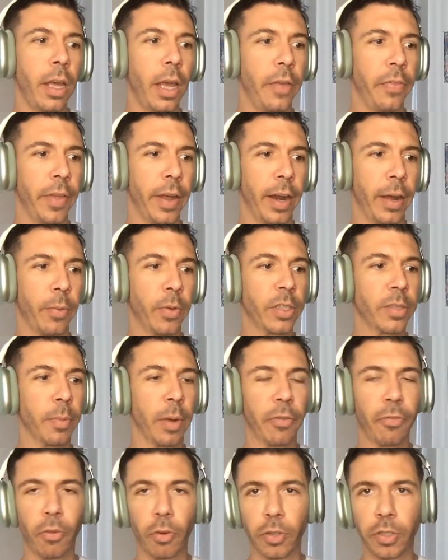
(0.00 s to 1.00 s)
And then I went to
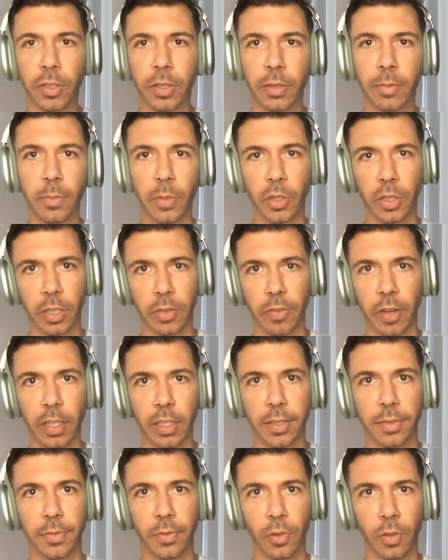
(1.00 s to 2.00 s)
my first music
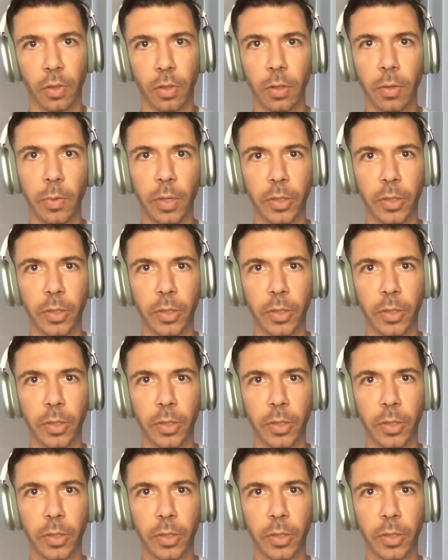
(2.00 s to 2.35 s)
festival,